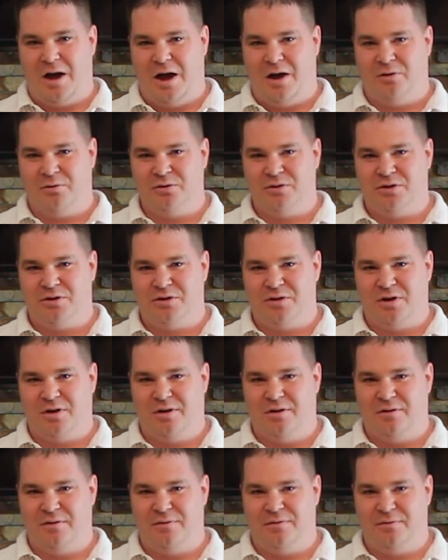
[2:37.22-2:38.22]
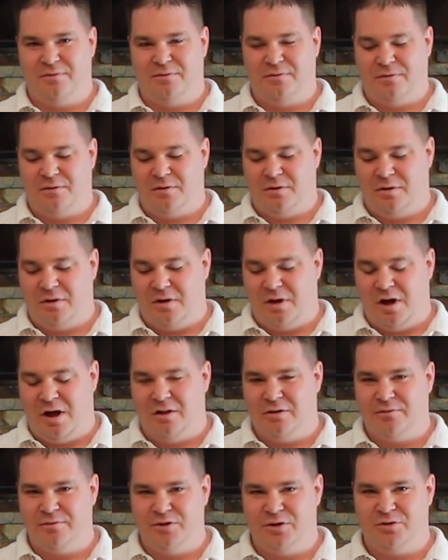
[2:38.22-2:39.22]
ounce of
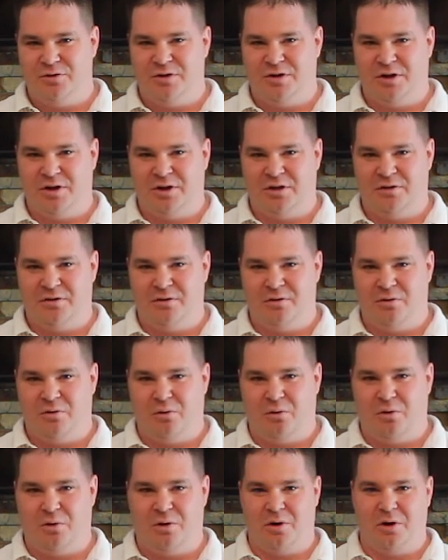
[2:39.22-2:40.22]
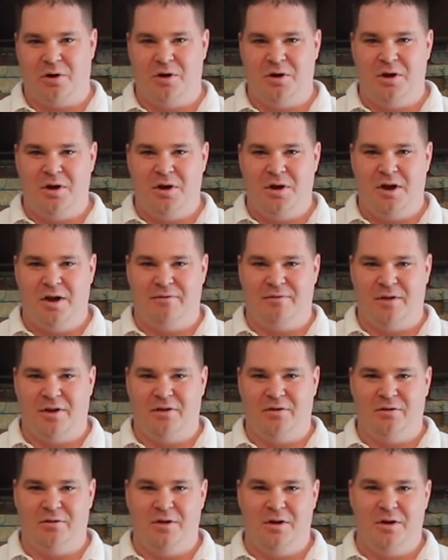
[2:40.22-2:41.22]
olive juice in, or if
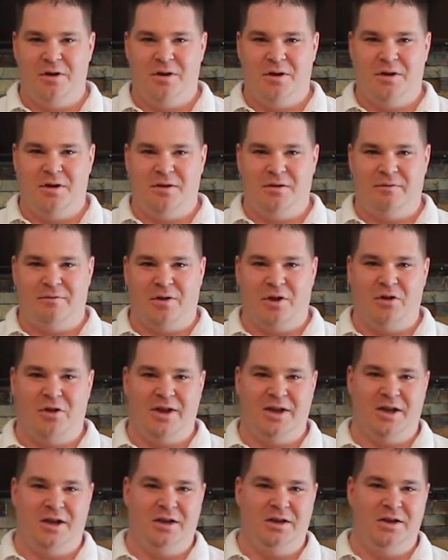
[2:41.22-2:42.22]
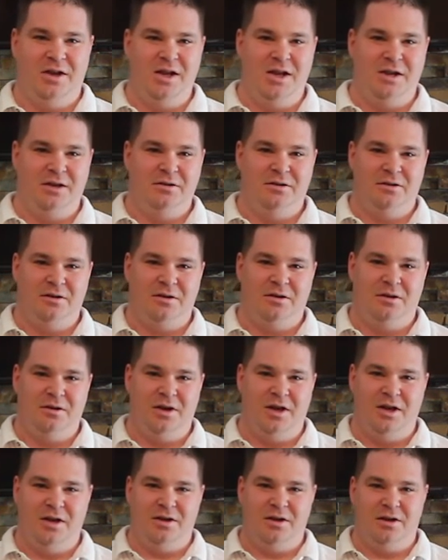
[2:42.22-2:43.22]
they if they like it neat,
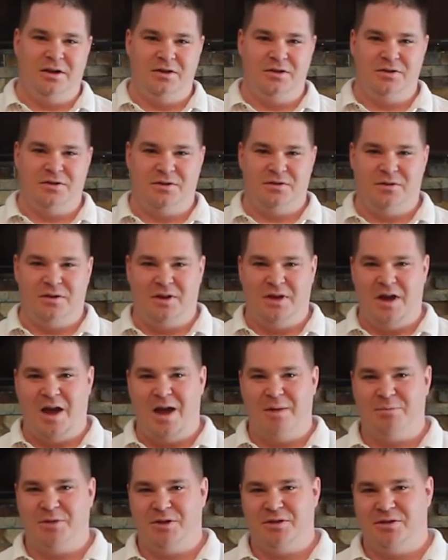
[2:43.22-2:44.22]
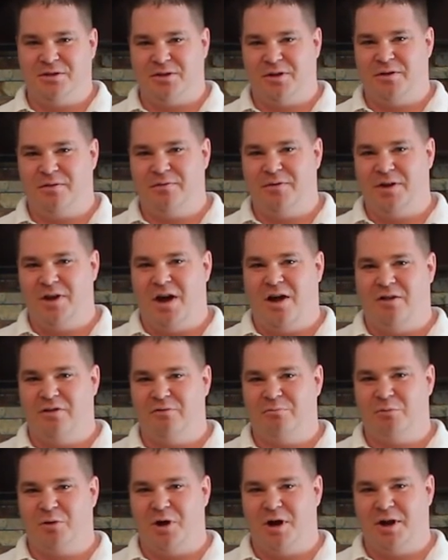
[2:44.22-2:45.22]
neat is the absence of the
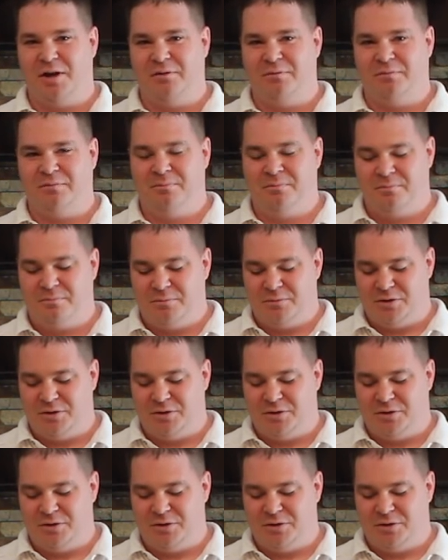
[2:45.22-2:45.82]
olive brine.